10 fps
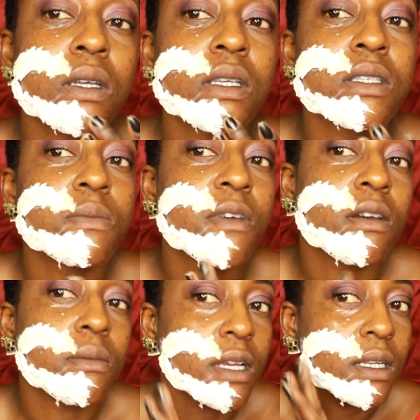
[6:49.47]

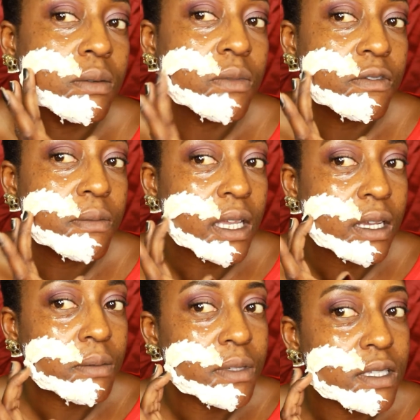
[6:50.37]
experimenting with
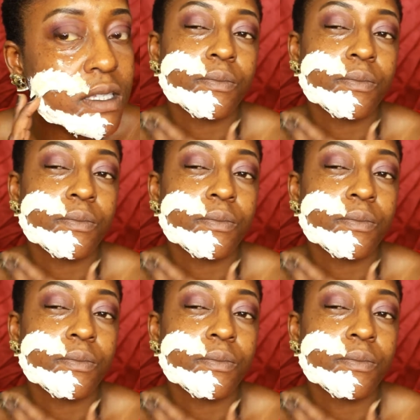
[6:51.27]
makeup and stuff.